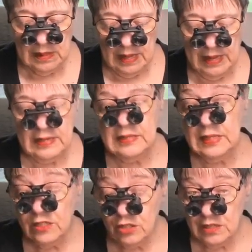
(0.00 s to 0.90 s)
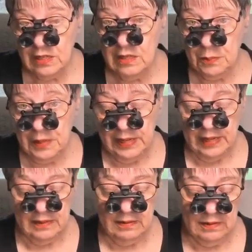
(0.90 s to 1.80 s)
And initially the
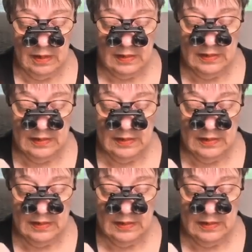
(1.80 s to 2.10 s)
plan, I